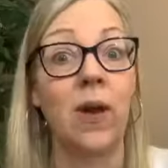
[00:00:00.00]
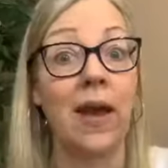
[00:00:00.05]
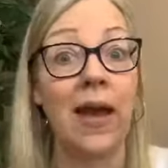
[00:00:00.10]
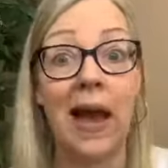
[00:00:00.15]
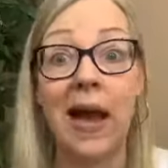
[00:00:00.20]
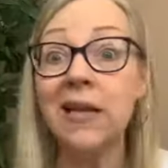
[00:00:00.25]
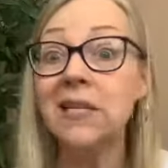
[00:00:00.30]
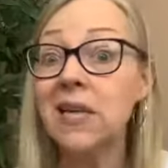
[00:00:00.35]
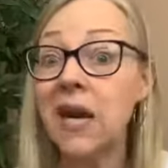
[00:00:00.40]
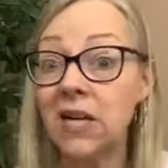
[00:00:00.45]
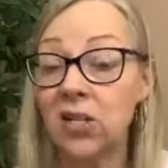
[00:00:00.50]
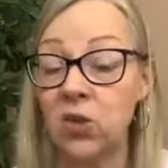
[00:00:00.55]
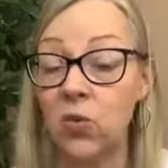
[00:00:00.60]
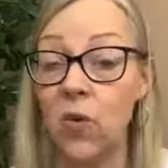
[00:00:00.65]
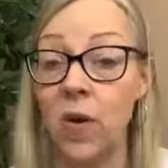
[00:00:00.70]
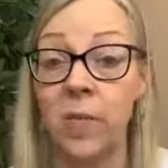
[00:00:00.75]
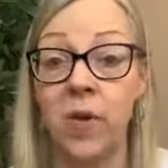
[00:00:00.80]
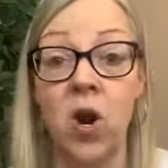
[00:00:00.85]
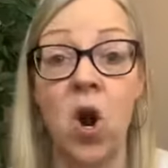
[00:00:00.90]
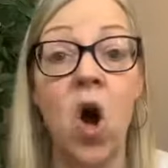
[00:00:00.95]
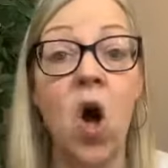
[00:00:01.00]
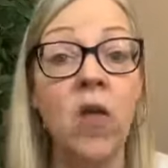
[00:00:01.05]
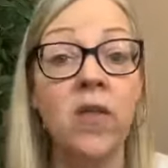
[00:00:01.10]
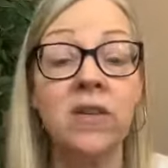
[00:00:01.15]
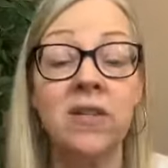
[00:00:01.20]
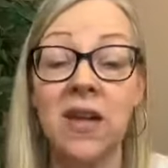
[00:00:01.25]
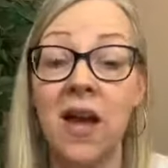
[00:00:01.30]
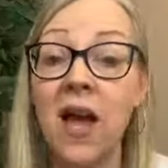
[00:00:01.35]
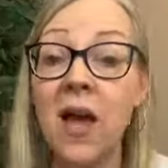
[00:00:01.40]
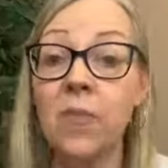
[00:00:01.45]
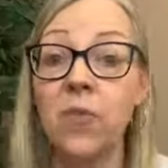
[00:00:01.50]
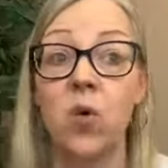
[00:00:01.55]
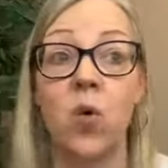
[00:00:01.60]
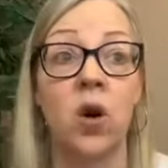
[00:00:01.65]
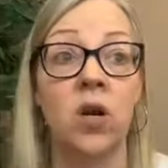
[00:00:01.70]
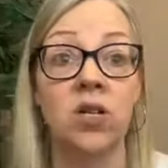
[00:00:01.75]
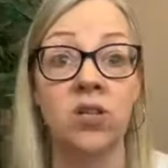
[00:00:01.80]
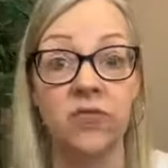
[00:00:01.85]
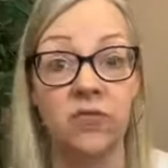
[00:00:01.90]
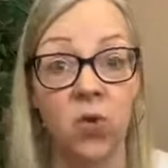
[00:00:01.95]
Okay. I talk to women all the time who
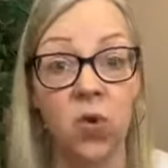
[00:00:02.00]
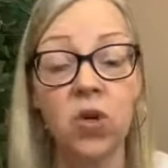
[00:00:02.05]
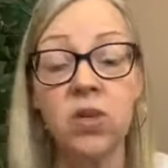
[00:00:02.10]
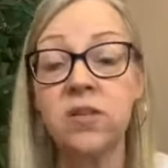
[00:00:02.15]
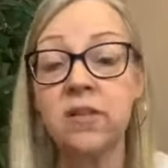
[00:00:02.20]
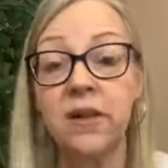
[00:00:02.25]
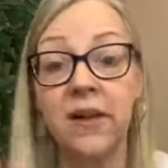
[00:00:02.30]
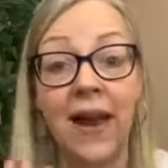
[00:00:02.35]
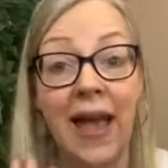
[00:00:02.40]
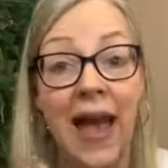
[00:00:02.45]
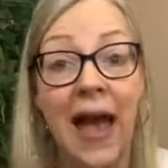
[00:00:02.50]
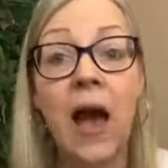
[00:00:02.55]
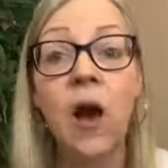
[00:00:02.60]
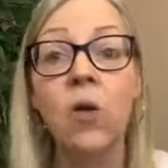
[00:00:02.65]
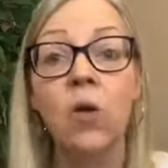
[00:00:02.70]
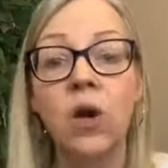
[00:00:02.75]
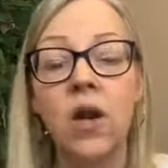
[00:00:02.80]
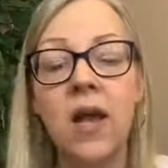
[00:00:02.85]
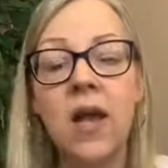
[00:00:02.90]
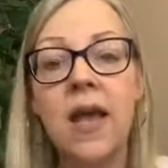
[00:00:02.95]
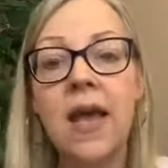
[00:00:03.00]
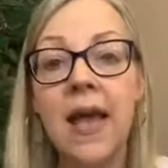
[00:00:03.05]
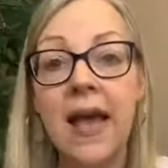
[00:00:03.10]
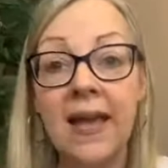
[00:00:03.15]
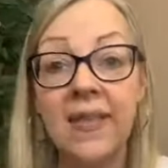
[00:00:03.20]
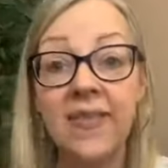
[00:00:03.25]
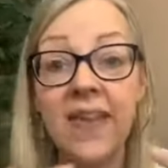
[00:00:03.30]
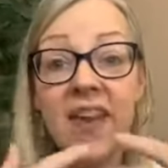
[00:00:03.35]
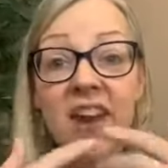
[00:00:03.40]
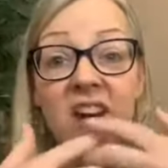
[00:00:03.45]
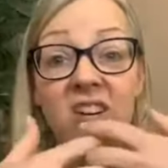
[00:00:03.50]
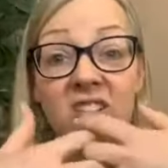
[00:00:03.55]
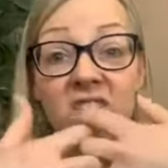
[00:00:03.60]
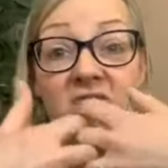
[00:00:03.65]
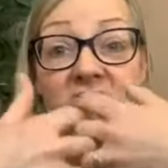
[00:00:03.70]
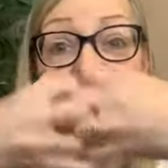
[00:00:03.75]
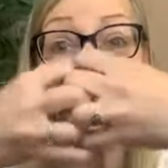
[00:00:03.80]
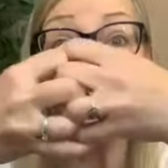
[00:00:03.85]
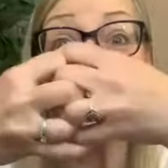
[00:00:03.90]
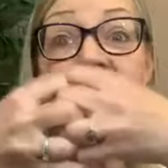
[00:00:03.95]
are divorced and out, and they are
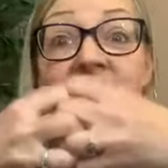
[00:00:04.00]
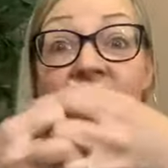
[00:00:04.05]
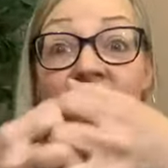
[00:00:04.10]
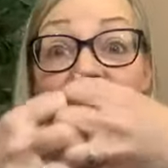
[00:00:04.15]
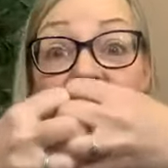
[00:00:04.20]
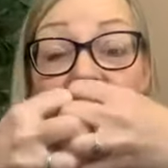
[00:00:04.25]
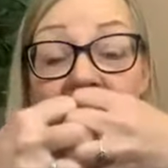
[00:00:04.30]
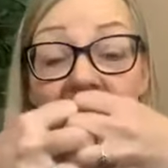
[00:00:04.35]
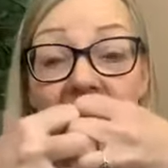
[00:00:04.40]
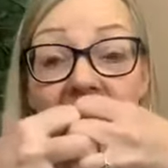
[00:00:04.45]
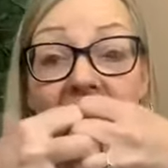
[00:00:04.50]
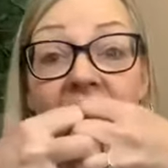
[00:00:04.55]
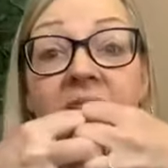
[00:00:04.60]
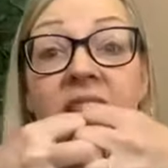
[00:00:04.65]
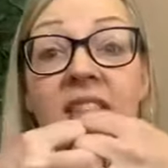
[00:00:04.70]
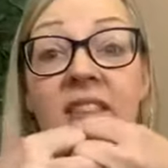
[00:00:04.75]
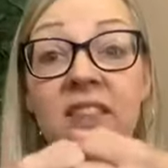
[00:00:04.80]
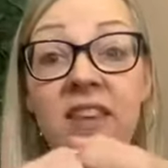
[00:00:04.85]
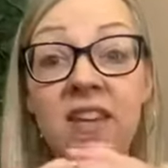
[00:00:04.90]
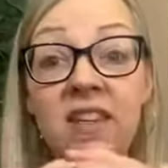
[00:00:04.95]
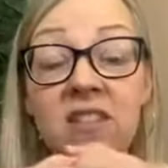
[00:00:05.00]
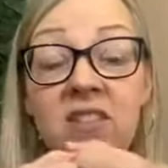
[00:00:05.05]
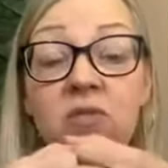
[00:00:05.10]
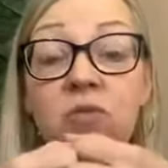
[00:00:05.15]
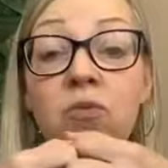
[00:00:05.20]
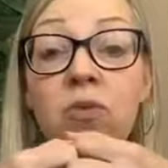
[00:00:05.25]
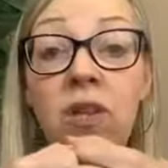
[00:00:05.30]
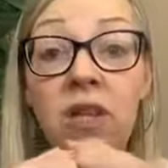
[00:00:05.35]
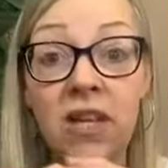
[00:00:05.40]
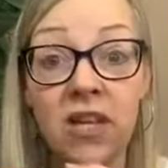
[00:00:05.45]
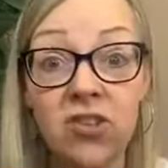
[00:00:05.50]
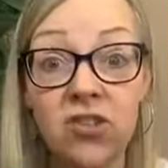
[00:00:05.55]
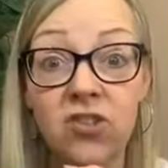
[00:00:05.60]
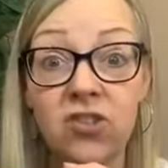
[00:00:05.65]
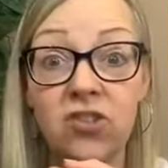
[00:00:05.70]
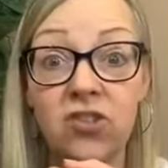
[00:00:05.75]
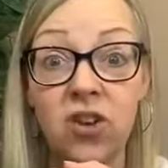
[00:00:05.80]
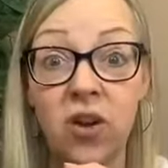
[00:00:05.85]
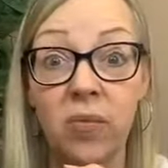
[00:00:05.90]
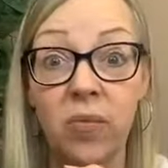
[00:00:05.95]
still in this
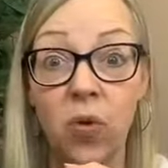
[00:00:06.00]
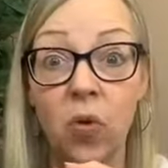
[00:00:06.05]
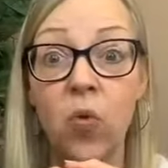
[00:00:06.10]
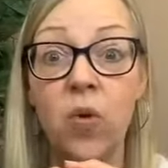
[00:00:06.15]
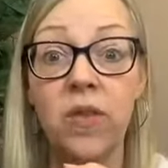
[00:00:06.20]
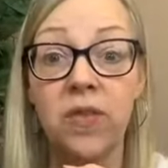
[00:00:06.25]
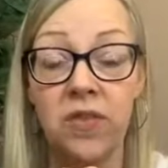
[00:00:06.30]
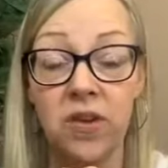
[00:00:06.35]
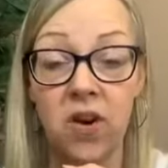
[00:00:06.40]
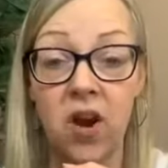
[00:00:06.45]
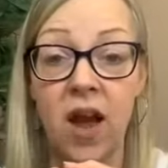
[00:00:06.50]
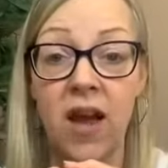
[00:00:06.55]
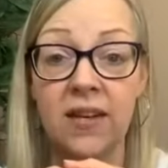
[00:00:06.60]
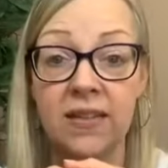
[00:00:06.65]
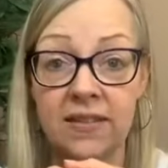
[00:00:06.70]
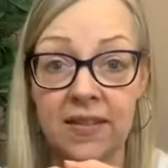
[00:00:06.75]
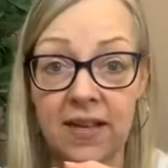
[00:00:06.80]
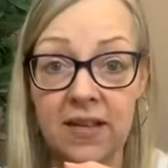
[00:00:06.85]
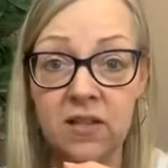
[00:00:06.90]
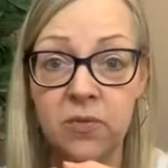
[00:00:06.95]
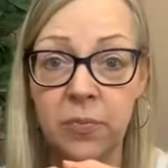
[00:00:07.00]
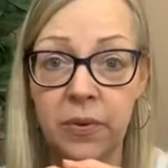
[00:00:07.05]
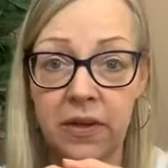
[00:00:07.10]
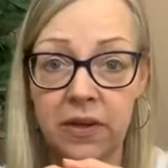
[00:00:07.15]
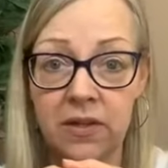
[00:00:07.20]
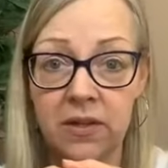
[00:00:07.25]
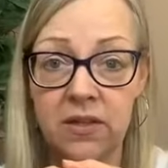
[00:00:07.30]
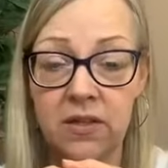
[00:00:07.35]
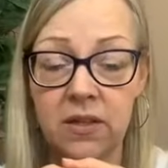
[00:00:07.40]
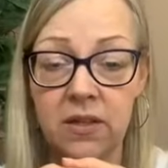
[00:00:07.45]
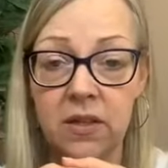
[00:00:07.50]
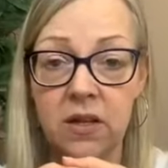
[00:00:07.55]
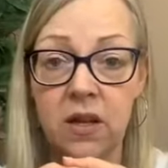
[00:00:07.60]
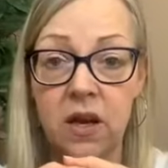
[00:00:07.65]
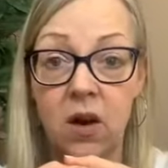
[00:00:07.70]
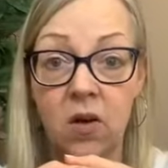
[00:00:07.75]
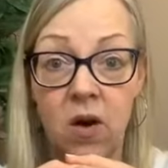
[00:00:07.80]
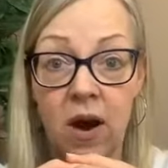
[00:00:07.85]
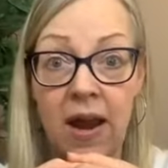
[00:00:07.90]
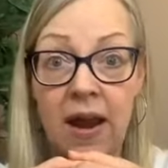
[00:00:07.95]
relationship with their ex-husband.
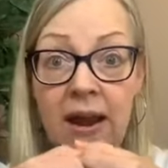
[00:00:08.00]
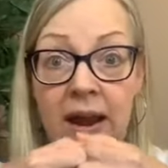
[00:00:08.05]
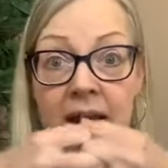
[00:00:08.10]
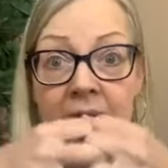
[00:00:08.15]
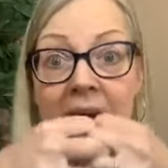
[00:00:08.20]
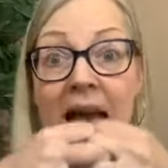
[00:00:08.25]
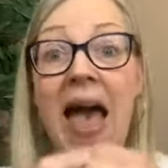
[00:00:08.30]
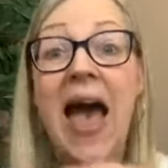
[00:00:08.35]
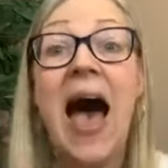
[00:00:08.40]
All right.